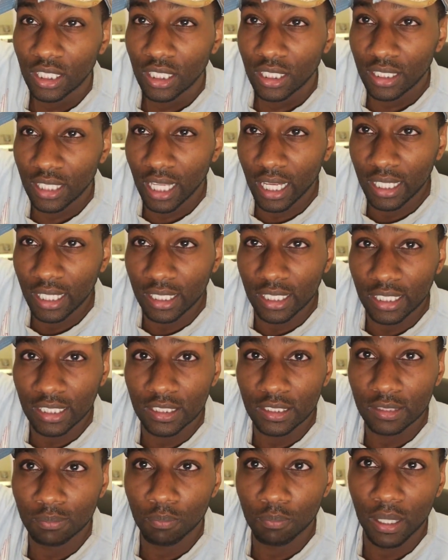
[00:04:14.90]

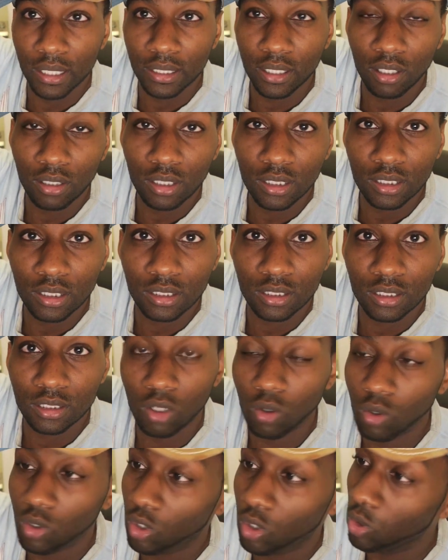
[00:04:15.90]
Yankees, but yo, this is
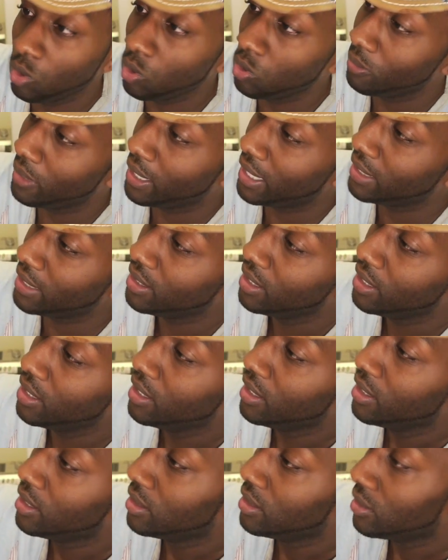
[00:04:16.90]
so cool, man.
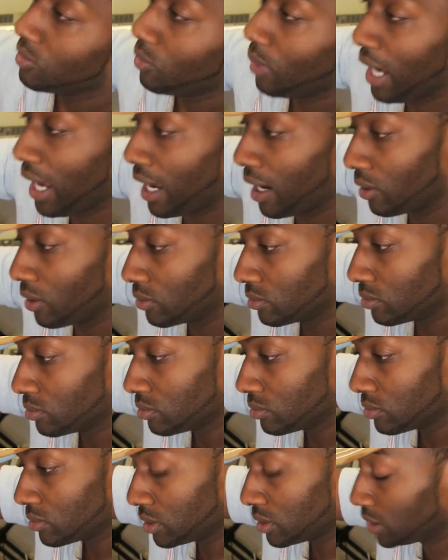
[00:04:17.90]
Wow,
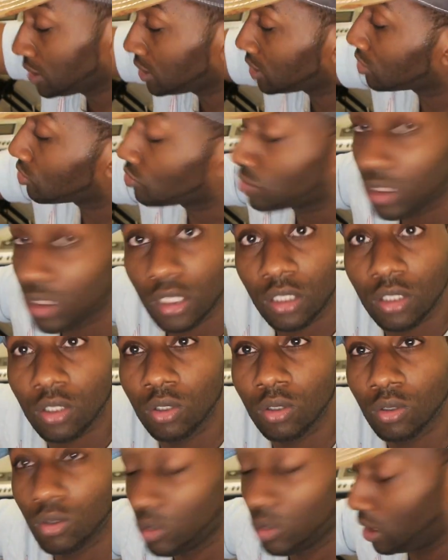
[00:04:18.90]
this is really
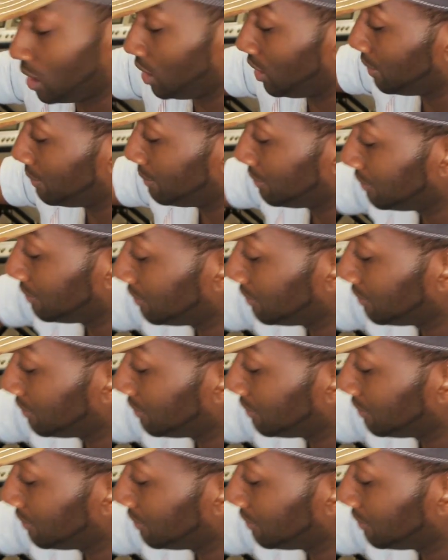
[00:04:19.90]
cool. Um,